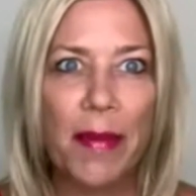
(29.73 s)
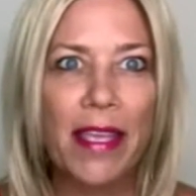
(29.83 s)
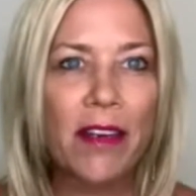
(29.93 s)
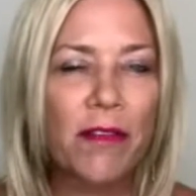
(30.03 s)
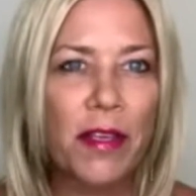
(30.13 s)

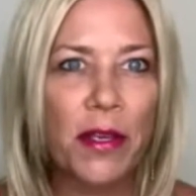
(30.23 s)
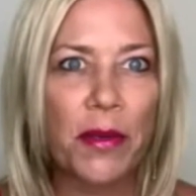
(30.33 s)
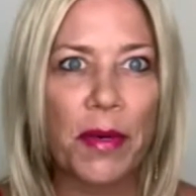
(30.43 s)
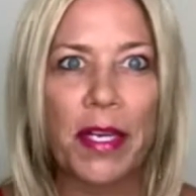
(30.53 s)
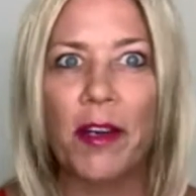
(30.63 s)
interview
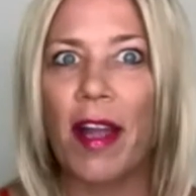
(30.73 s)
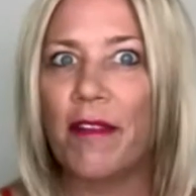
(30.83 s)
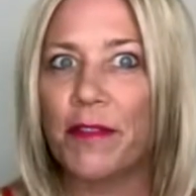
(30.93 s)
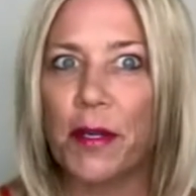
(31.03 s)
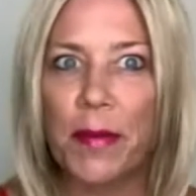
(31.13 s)
or you're
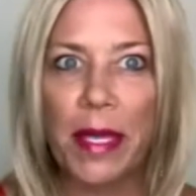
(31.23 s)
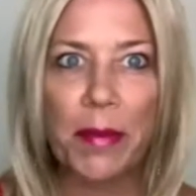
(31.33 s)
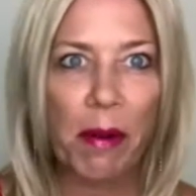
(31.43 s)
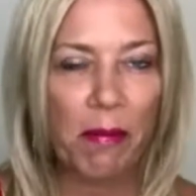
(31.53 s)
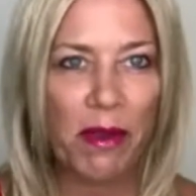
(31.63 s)
up for a big
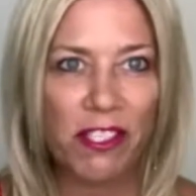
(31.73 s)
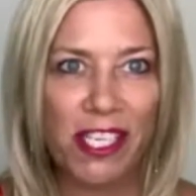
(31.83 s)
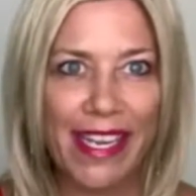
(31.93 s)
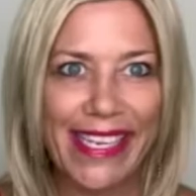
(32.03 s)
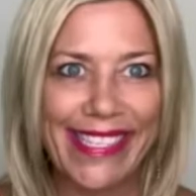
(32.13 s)

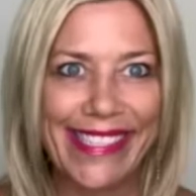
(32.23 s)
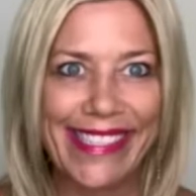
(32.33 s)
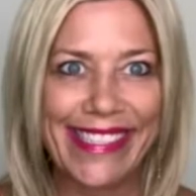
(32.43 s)
promotion.